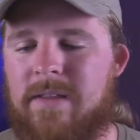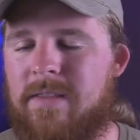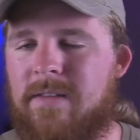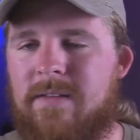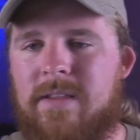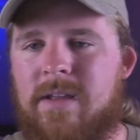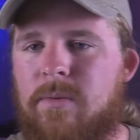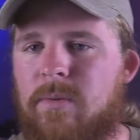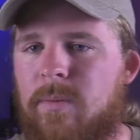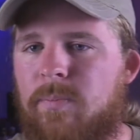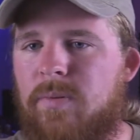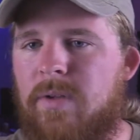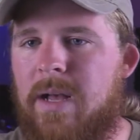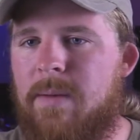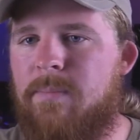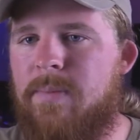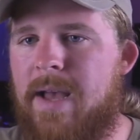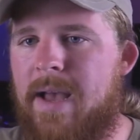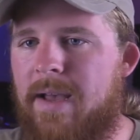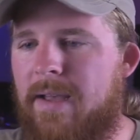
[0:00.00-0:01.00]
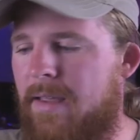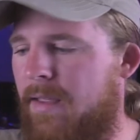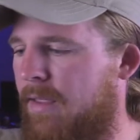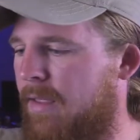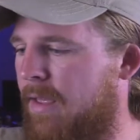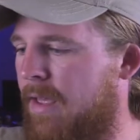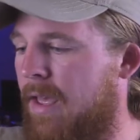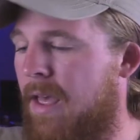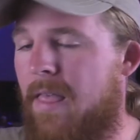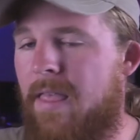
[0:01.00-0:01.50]
And then they reply back.
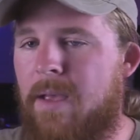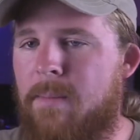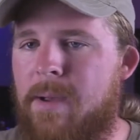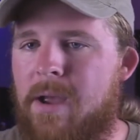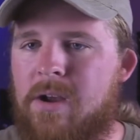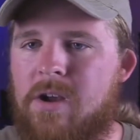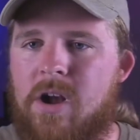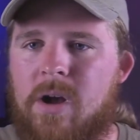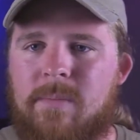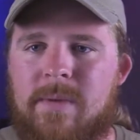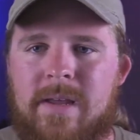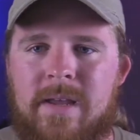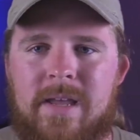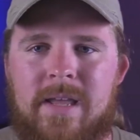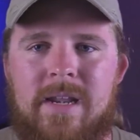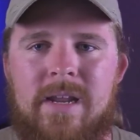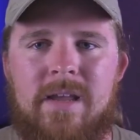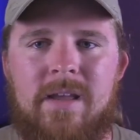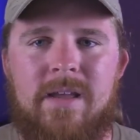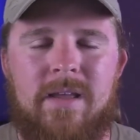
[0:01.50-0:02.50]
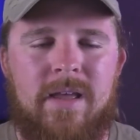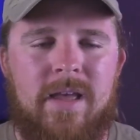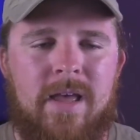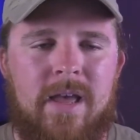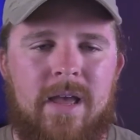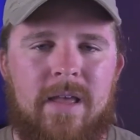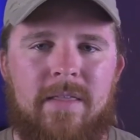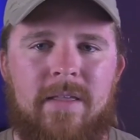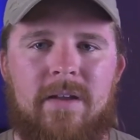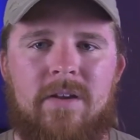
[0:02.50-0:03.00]
They might call me an idiot.
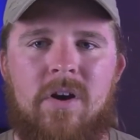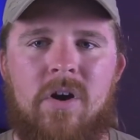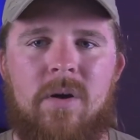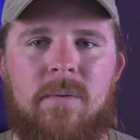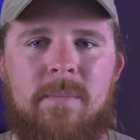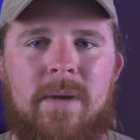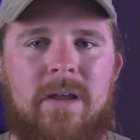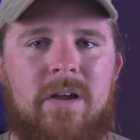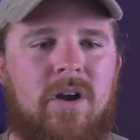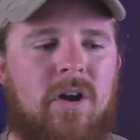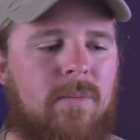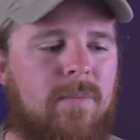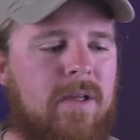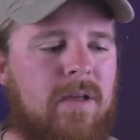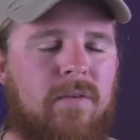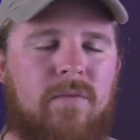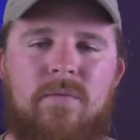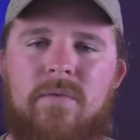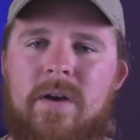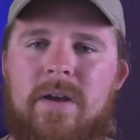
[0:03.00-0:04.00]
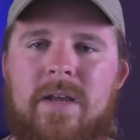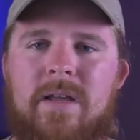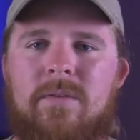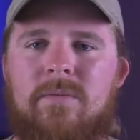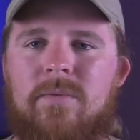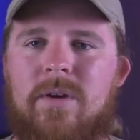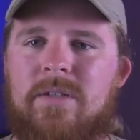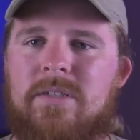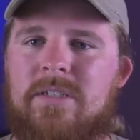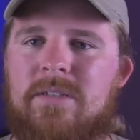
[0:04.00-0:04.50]
They might call me a fucking
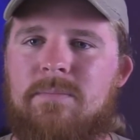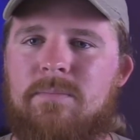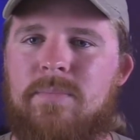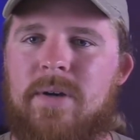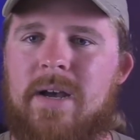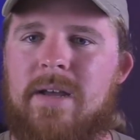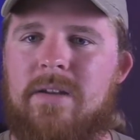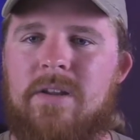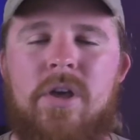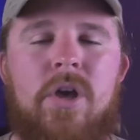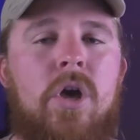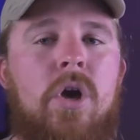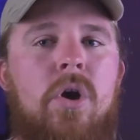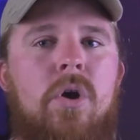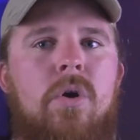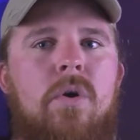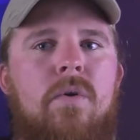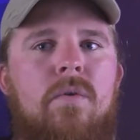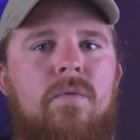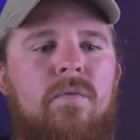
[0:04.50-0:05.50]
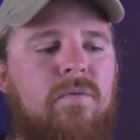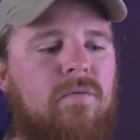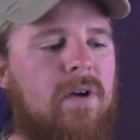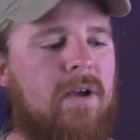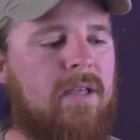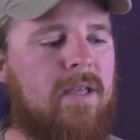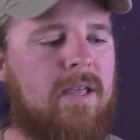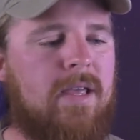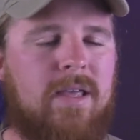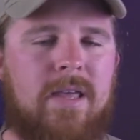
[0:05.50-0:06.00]
Russian butt. Who
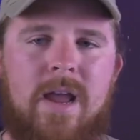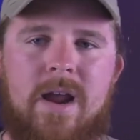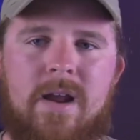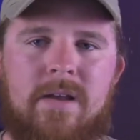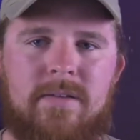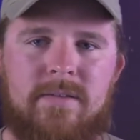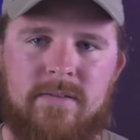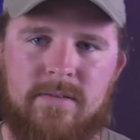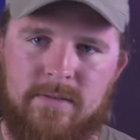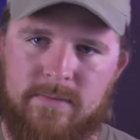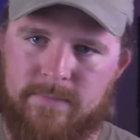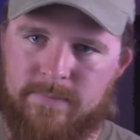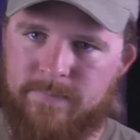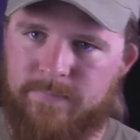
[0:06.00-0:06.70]
fucking cares?